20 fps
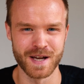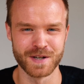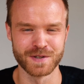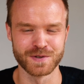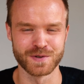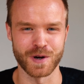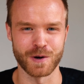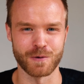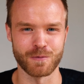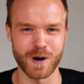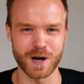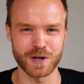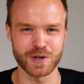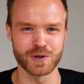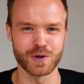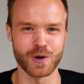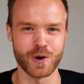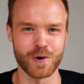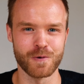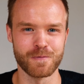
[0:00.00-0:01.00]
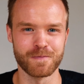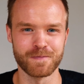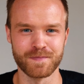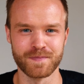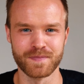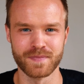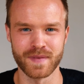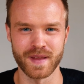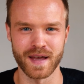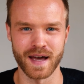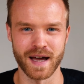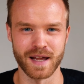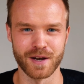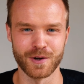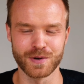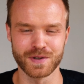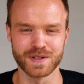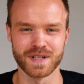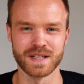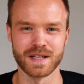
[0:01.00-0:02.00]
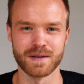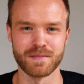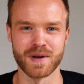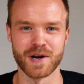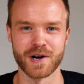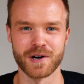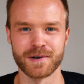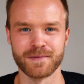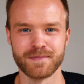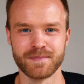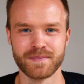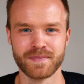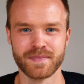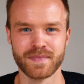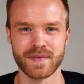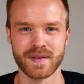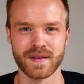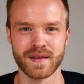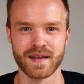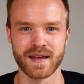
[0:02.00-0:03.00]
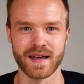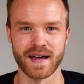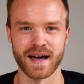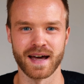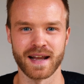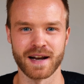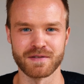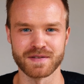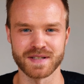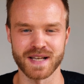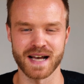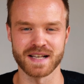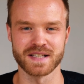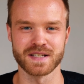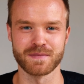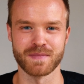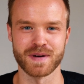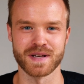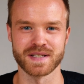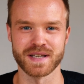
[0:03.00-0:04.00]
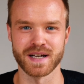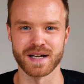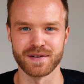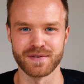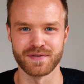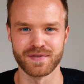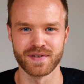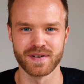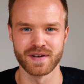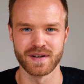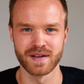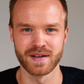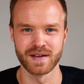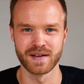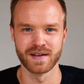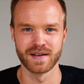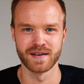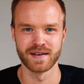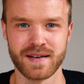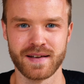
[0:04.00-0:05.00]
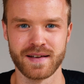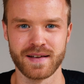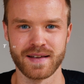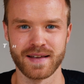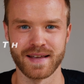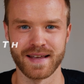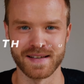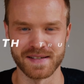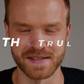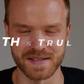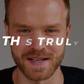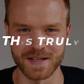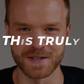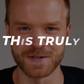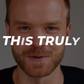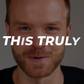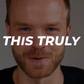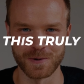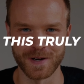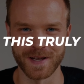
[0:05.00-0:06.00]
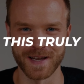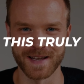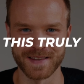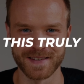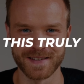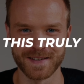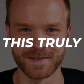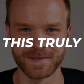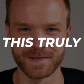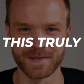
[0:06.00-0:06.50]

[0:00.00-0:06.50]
So I rushed home, I looked in the mirror, and I was asking myself, is this truly it?